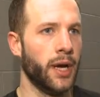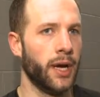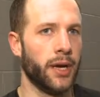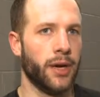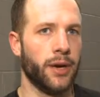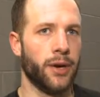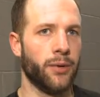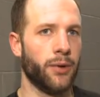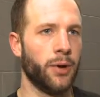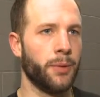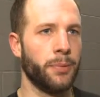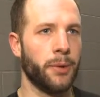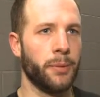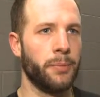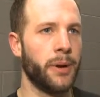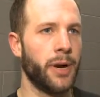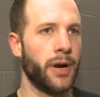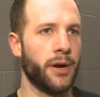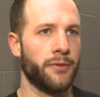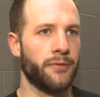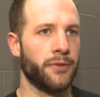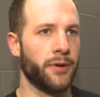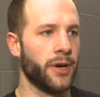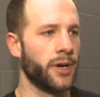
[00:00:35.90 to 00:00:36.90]
you know, we're
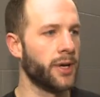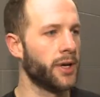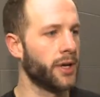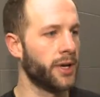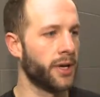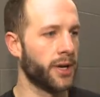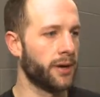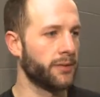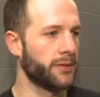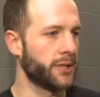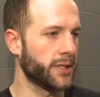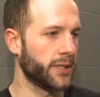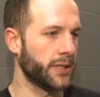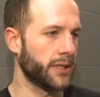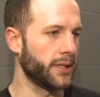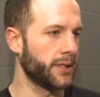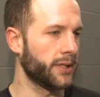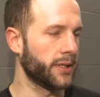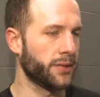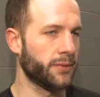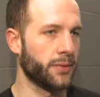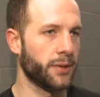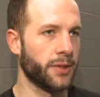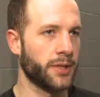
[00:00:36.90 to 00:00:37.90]
prepared for Indy, obviously,
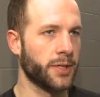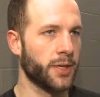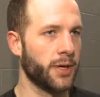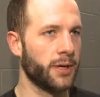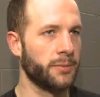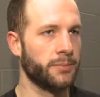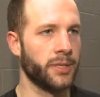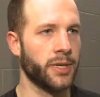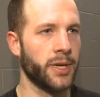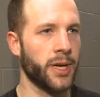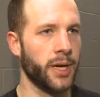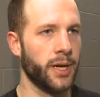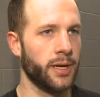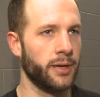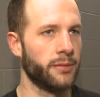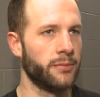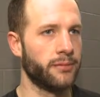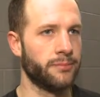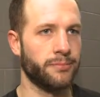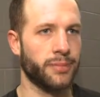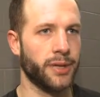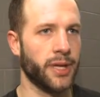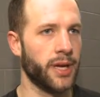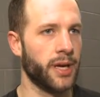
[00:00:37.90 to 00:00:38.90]
since we saw him tonight
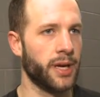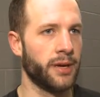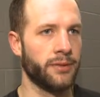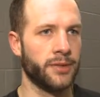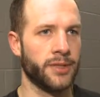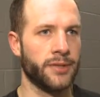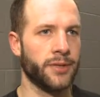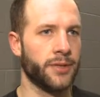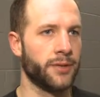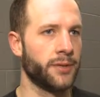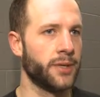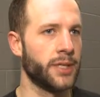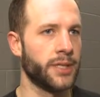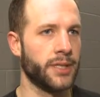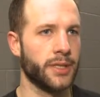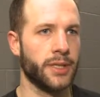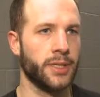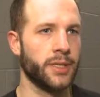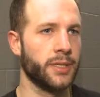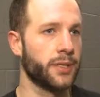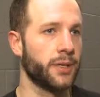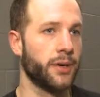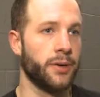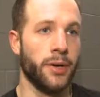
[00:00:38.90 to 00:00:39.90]
and played Evansville
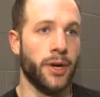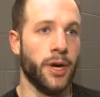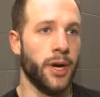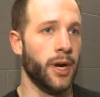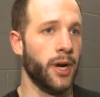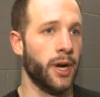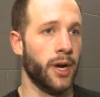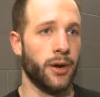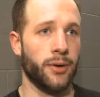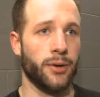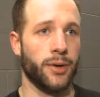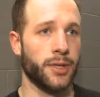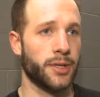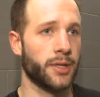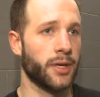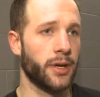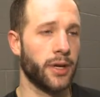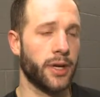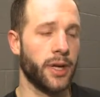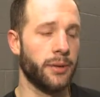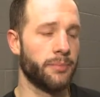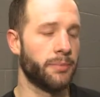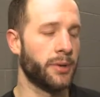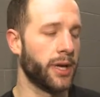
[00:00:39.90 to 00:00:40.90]
recently. So we're just
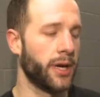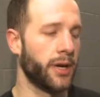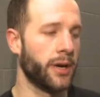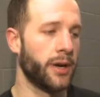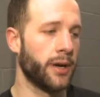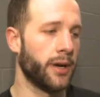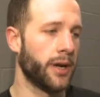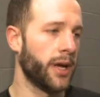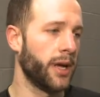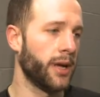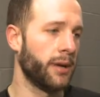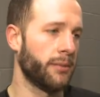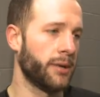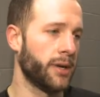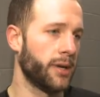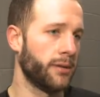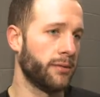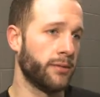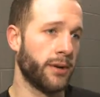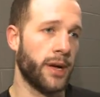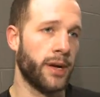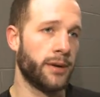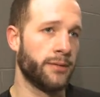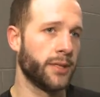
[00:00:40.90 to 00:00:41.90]
going to keep playing our game
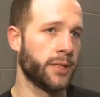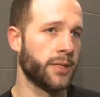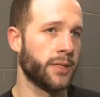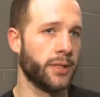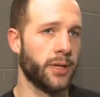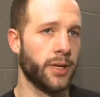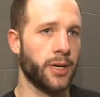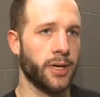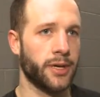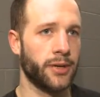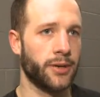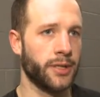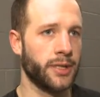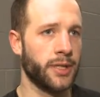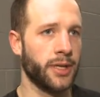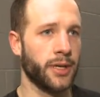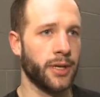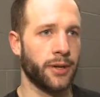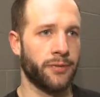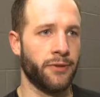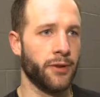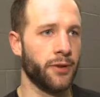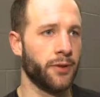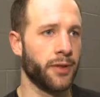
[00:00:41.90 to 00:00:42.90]
and obviously uh, critique
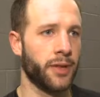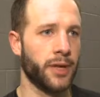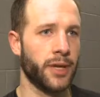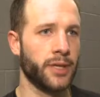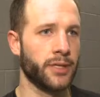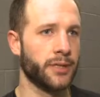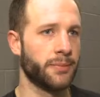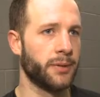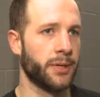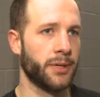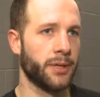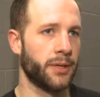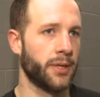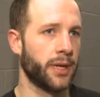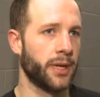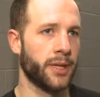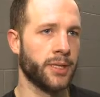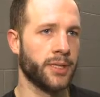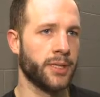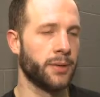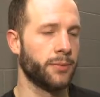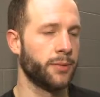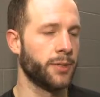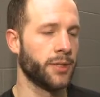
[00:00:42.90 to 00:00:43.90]
a few things. But like I
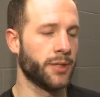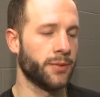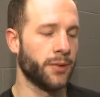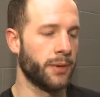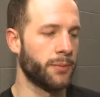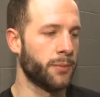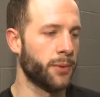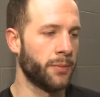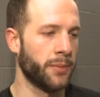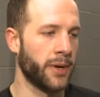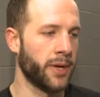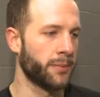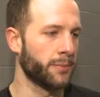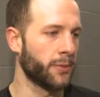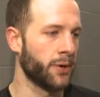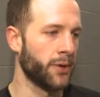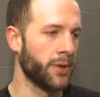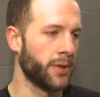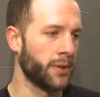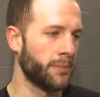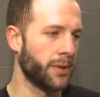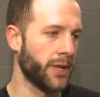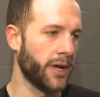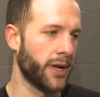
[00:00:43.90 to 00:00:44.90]
said, we just want momentum
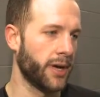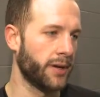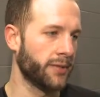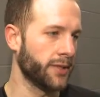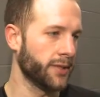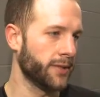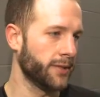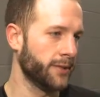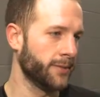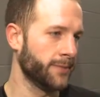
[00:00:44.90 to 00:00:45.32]
going in the playoffs